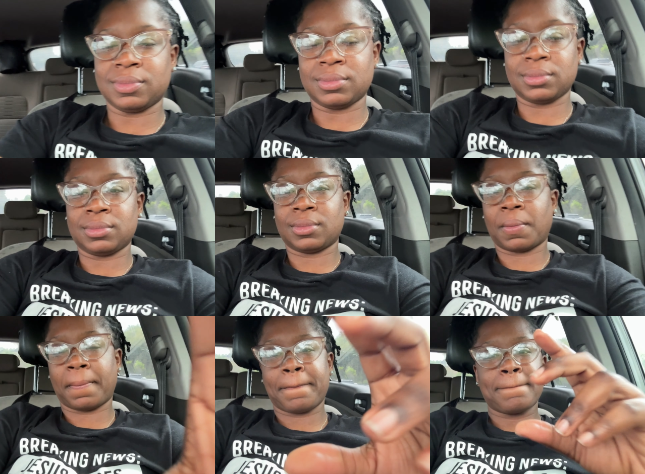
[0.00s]

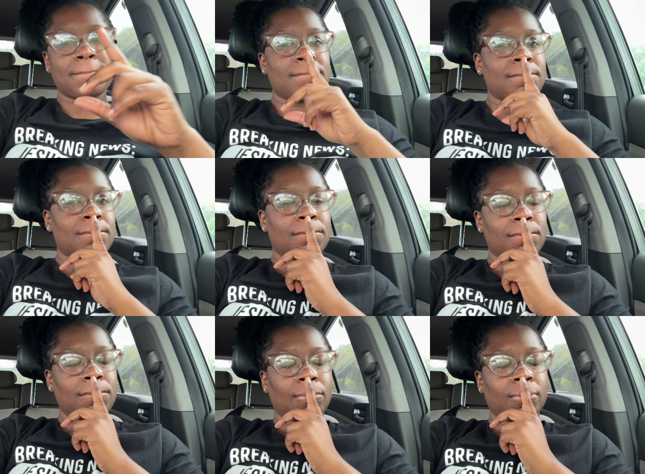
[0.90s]

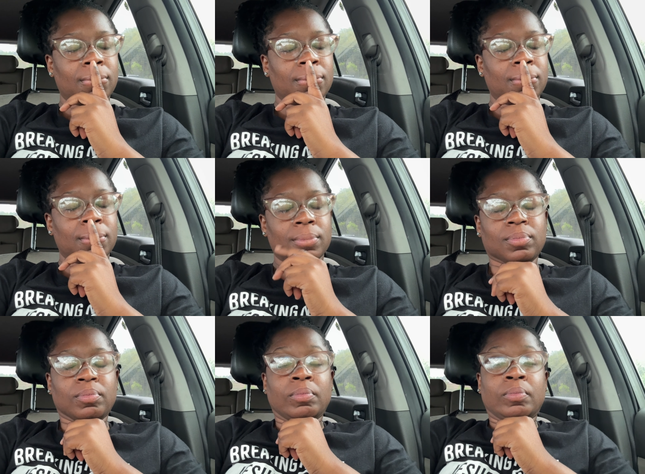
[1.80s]

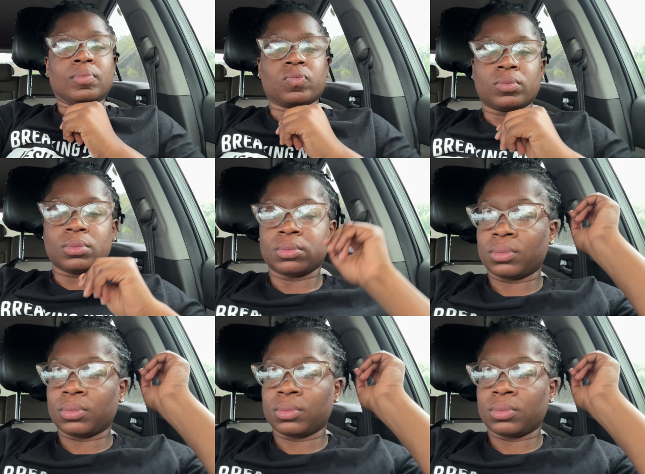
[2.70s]
(silence)